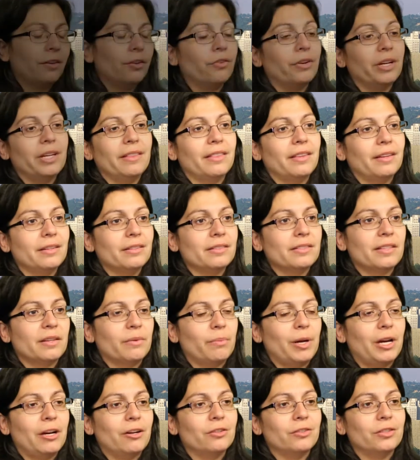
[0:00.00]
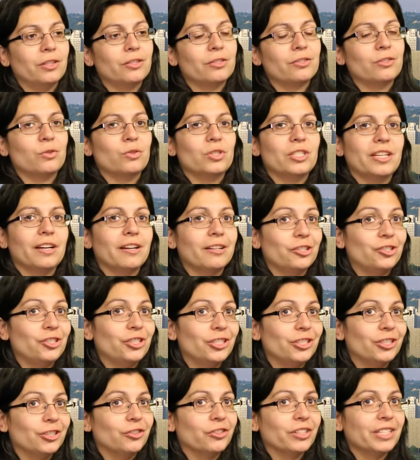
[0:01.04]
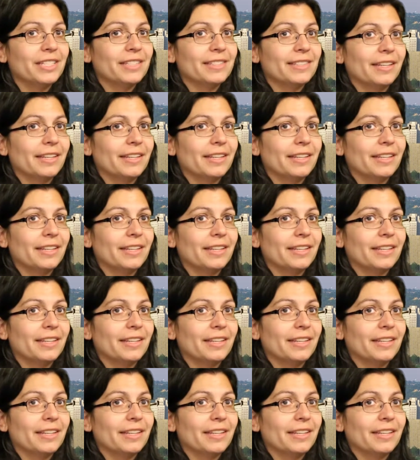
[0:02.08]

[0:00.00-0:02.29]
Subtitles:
the great things about the sociology degree